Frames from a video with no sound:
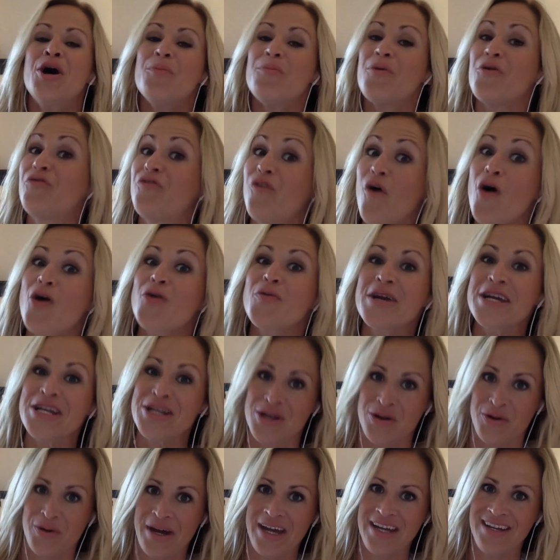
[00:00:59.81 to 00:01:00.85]
Before we
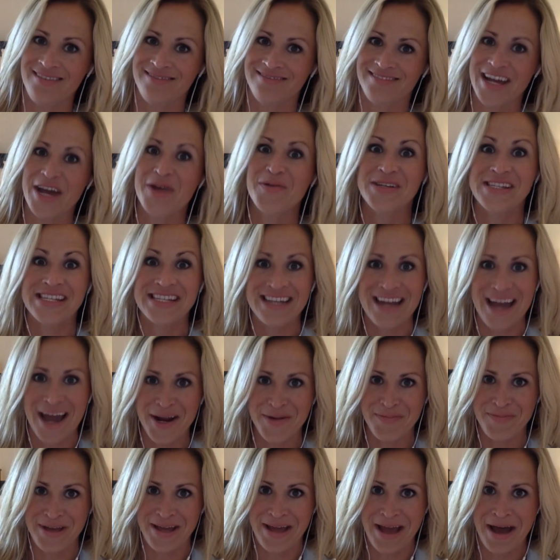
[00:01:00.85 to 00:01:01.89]
knew it was
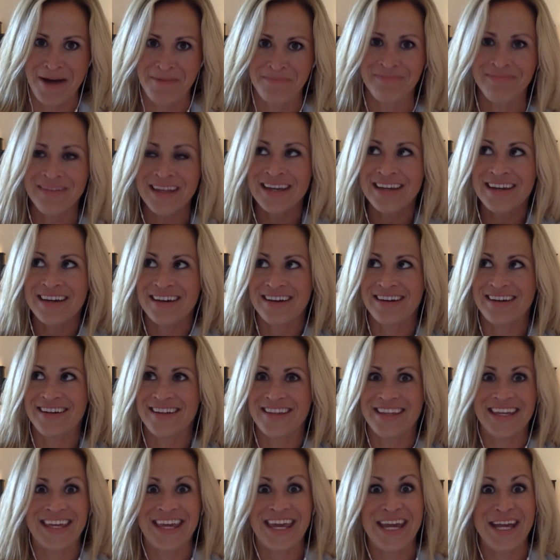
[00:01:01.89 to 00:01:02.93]
9 p.m.
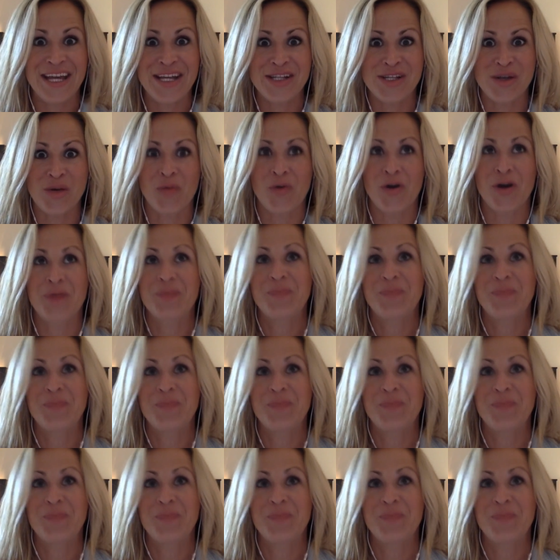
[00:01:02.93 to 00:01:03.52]
The kids were